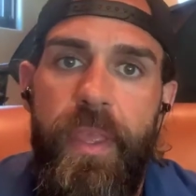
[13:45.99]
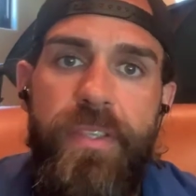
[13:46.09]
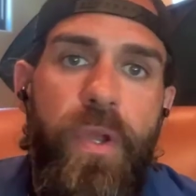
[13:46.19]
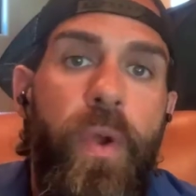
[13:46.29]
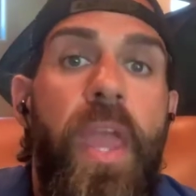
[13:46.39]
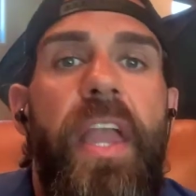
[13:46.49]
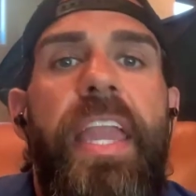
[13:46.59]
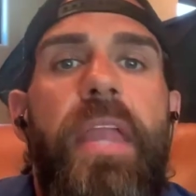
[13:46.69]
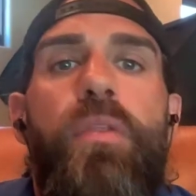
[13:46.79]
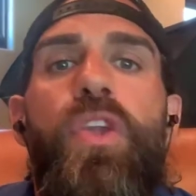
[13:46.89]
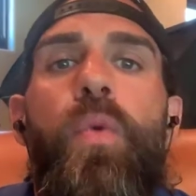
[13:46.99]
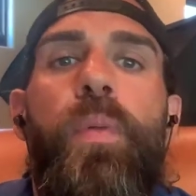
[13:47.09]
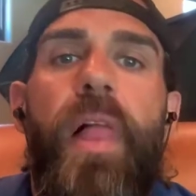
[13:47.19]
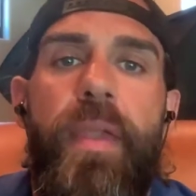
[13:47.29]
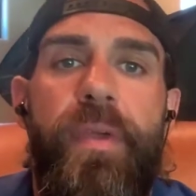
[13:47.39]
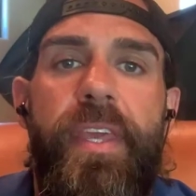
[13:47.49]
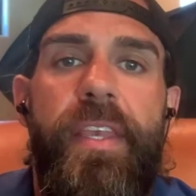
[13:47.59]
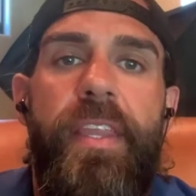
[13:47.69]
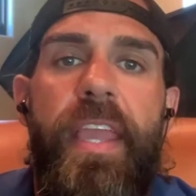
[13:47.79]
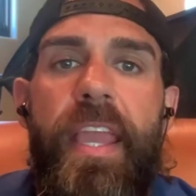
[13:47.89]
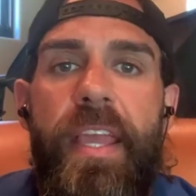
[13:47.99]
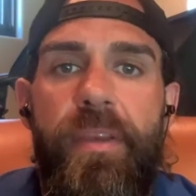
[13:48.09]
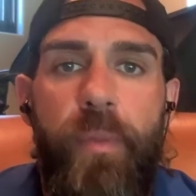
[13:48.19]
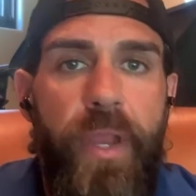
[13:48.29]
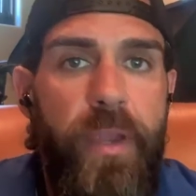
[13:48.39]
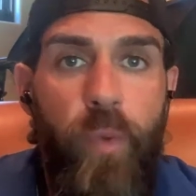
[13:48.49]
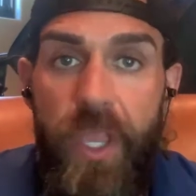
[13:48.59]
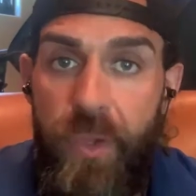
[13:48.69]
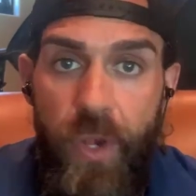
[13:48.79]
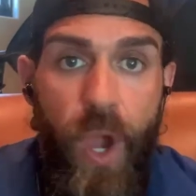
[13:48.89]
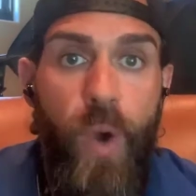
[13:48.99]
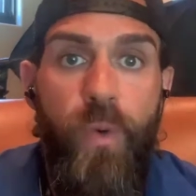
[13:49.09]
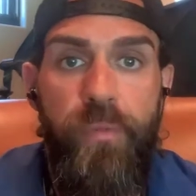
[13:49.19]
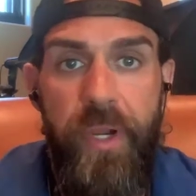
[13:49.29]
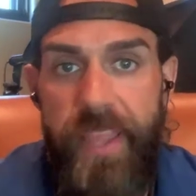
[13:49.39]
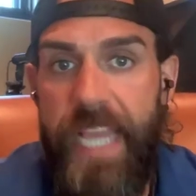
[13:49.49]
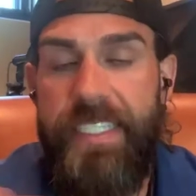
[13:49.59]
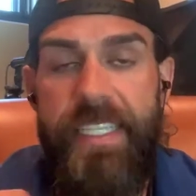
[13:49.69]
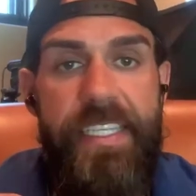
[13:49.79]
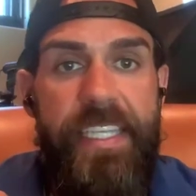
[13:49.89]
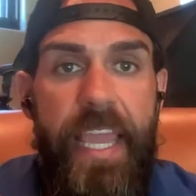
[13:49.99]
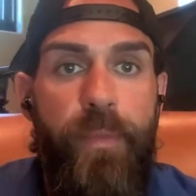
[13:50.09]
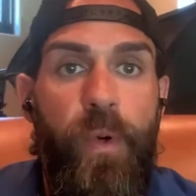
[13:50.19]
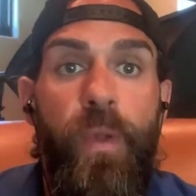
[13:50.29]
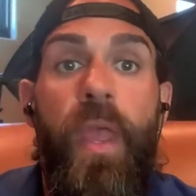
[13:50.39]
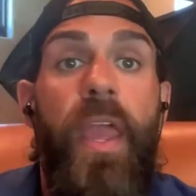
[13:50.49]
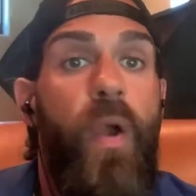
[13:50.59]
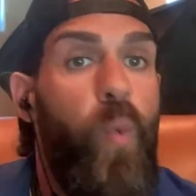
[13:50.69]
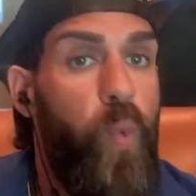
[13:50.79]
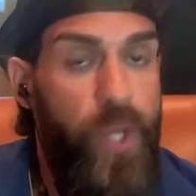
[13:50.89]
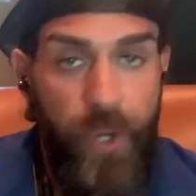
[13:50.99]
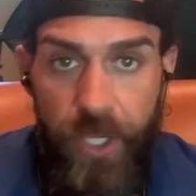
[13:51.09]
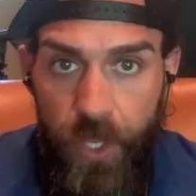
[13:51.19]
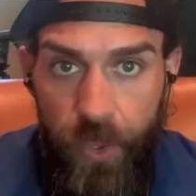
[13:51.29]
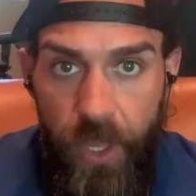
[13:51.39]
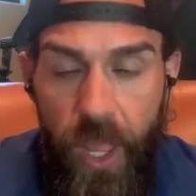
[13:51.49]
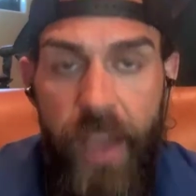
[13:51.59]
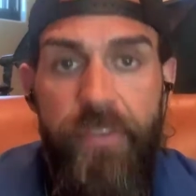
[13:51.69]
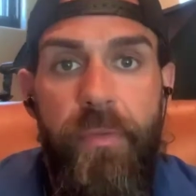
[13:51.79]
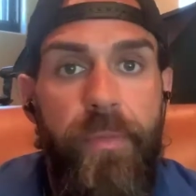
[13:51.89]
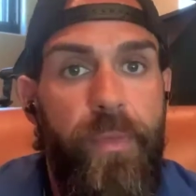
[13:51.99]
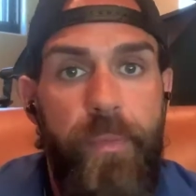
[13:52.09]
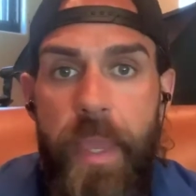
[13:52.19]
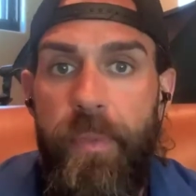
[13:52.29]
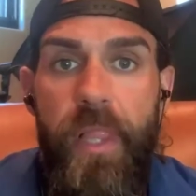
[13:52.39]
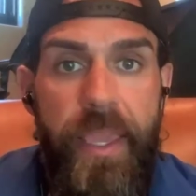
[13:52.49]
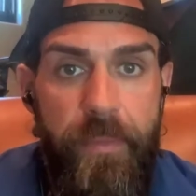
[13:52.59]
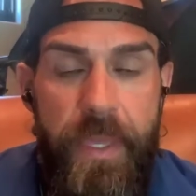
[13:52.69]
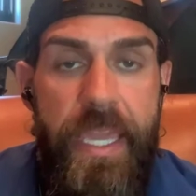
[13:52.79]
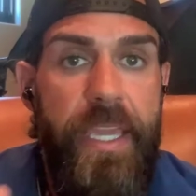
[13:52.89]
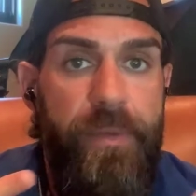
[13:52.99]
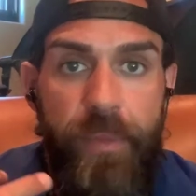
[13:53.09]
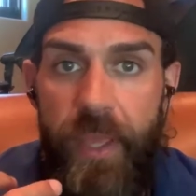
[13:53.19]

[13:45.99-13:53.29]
So again, you play with it and bring what you know, bring that to the table. You're going to learn a lot from people like me and